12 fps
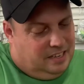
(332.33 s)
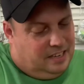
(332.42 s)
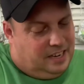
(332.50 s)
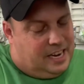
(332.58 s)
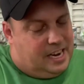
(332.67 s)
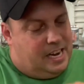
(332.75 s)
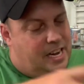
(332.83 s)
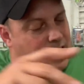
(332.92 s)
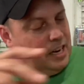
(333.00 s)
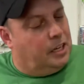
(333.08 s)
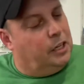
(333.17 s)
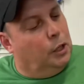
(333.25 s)
Yeah,
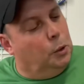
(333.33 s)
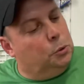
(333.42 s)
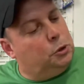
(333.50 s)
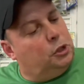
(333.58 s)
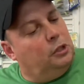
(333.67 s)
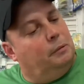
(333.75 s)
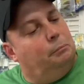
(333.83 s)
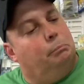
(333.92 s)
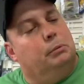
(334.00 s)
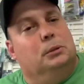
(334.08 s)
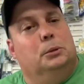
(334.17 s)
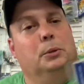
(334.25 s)
ghost
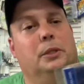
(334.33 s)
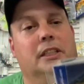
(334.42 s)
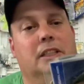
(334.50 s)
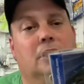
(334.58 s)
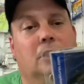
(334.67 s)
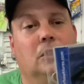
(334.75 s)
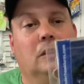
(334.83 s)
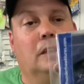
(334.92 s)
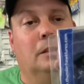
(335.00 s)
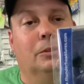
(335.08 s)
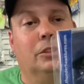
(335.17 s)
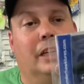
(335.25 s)
bluegill.
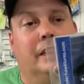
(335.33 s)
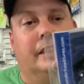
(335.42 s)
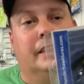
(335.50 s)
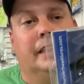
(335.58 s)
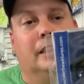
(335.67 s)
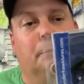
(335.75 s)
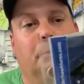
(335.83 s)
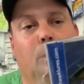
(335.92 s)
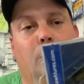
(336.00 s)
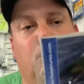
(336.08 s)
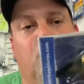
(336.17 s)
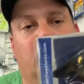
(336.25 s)
Almost got like a yellow perch
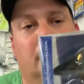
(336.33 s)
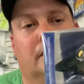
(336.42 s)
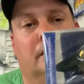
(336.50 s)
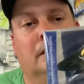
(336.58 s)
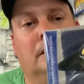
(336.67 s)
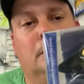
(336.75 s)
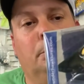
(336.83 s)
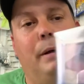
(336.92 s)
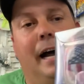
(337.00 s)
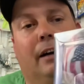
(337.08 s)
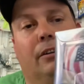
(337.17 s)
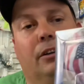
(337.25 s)
looking
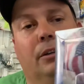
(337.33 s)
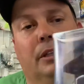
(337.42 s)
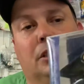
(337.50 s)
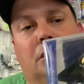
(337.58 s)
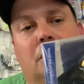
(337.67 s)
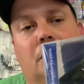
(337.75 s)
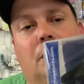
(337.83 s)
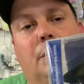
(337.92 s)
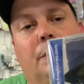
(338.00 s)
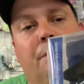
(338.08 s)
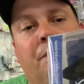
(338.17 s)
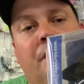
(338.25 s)
pattern to it too.
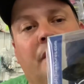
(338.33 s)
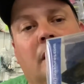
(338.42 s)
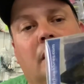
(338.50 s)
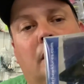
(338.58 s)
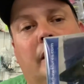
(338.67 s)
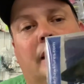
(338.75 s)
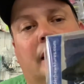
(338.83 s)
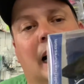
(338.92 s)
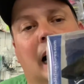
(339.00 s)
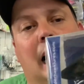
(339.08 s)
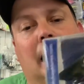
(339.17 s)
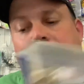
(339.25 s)
Look at
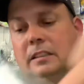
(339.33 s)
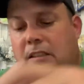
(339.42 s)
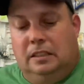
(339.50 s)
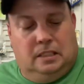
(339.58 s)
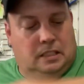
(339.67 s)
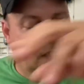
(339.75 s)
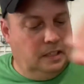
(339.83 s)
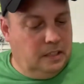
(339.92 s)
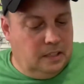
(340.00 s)
that.